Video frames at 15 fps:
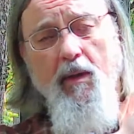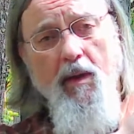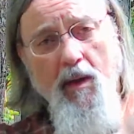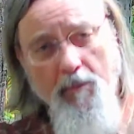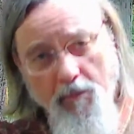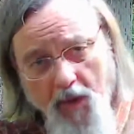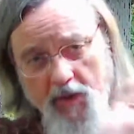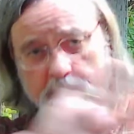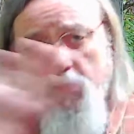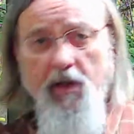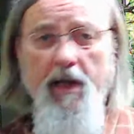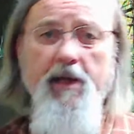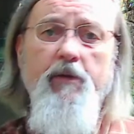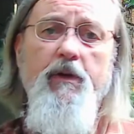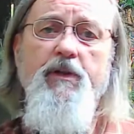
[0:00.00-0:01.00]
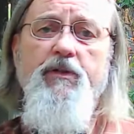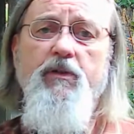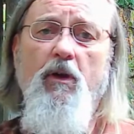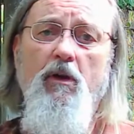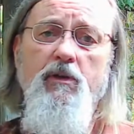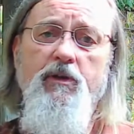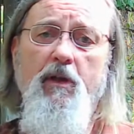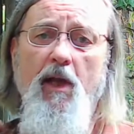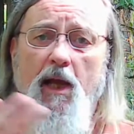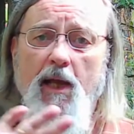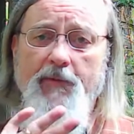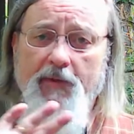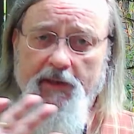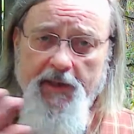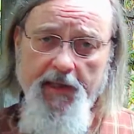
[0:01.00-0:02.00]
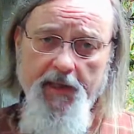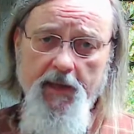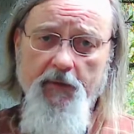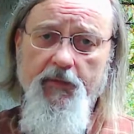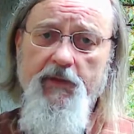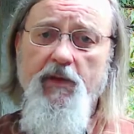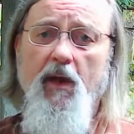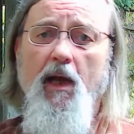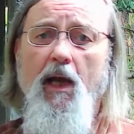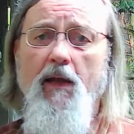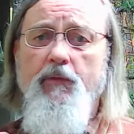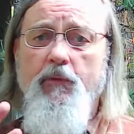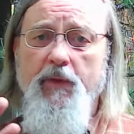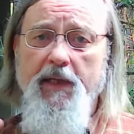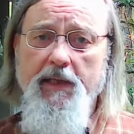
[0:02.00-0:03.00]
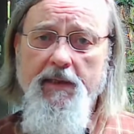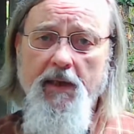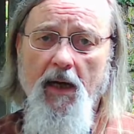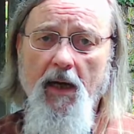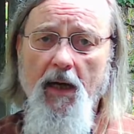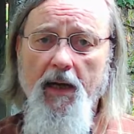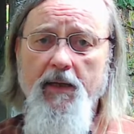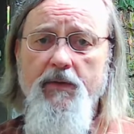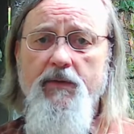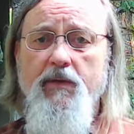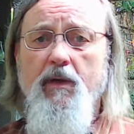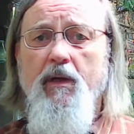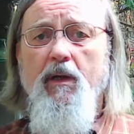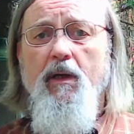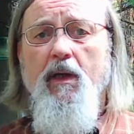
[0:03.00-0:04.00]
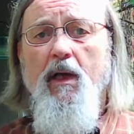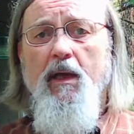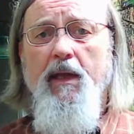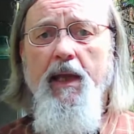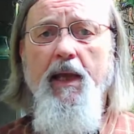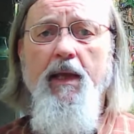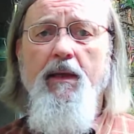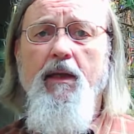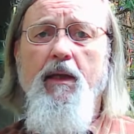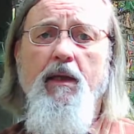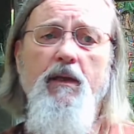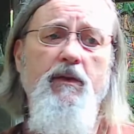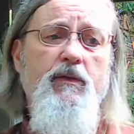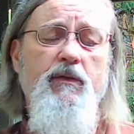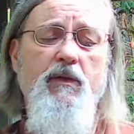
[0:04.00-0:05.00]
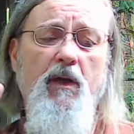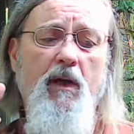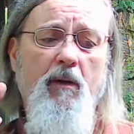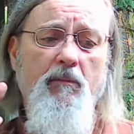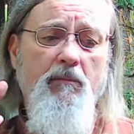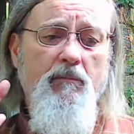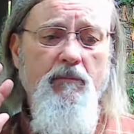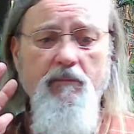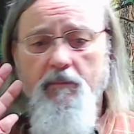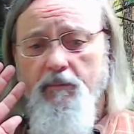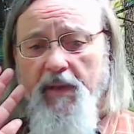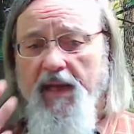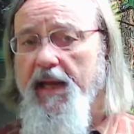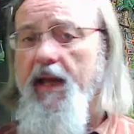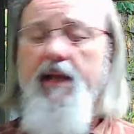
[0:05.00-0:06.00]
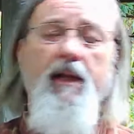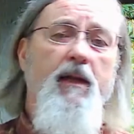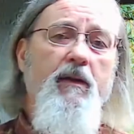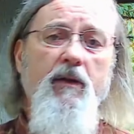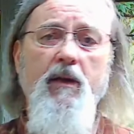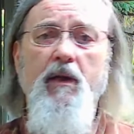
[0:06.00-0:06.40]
much later in Saul's life, at the end of his life, when he dies, again he is beheaded,